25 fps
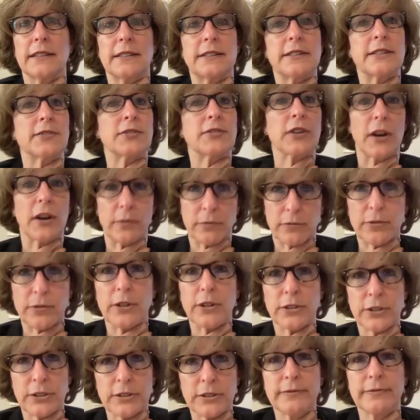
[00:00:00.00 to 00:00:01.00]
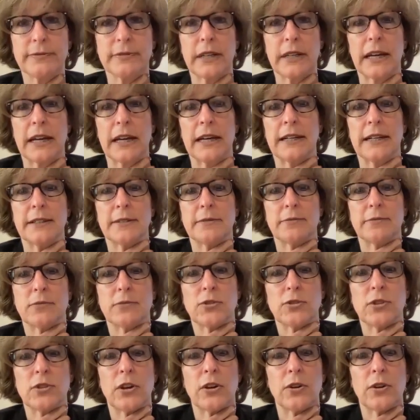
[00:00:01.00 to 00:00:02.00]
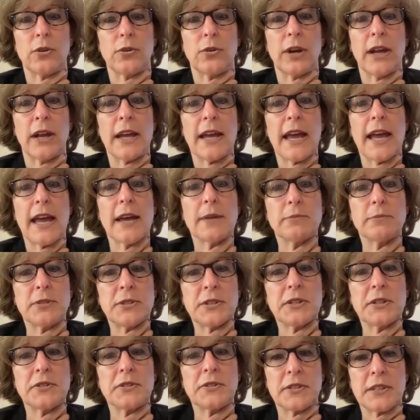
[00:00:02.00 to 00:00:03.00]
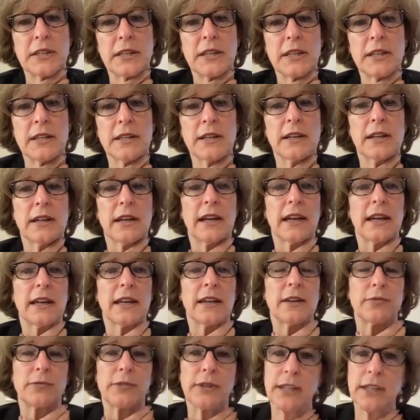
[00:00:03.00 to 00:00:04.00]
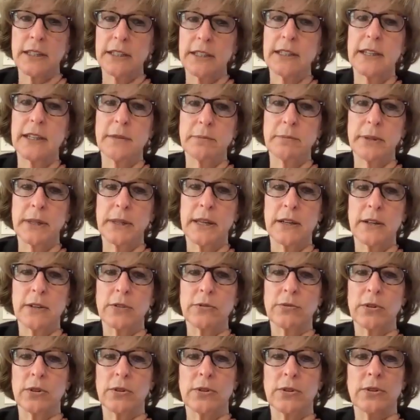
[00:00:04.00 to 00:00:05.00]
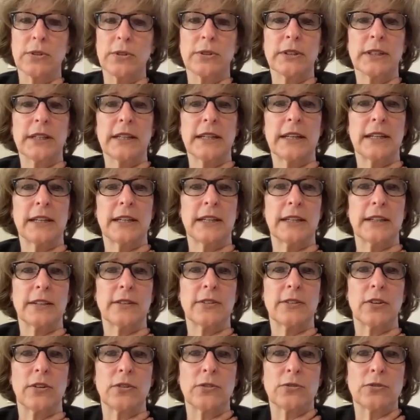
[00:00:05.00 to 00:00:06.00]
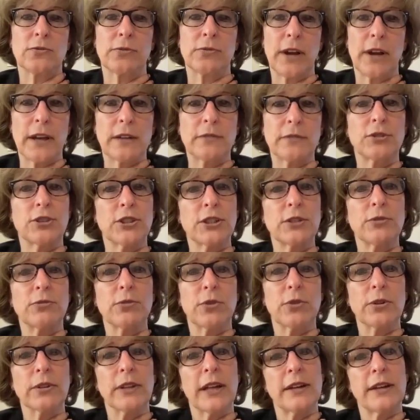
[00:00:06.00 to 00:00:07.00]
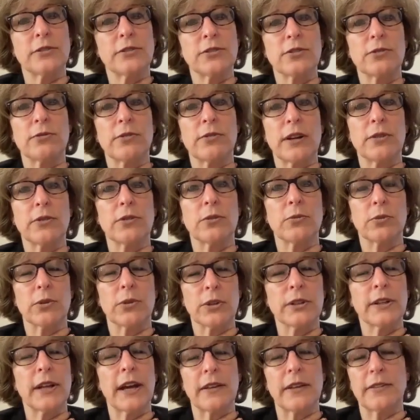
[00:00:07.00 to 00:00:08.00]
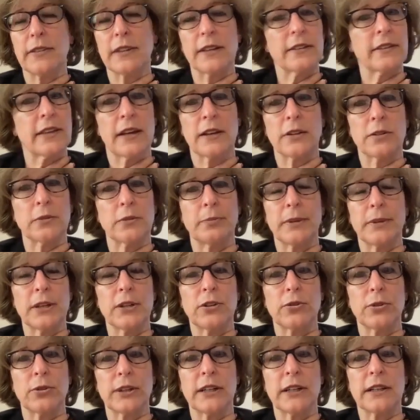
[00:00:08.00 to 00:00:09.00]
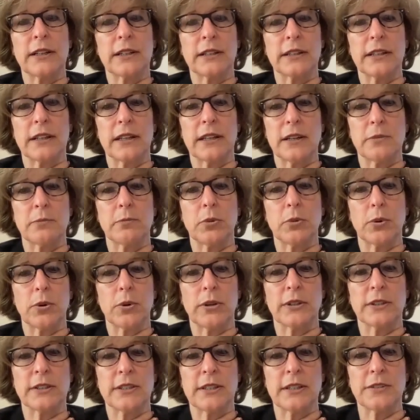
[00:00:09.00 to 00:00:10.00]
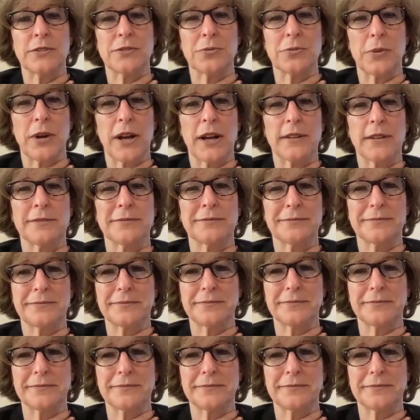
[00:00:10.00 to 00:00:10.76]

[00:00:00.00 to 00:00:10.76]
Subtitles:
discomfort. So MCC, if it can play a role in those 5G rollouts around the world, I think that'll be critically important as well.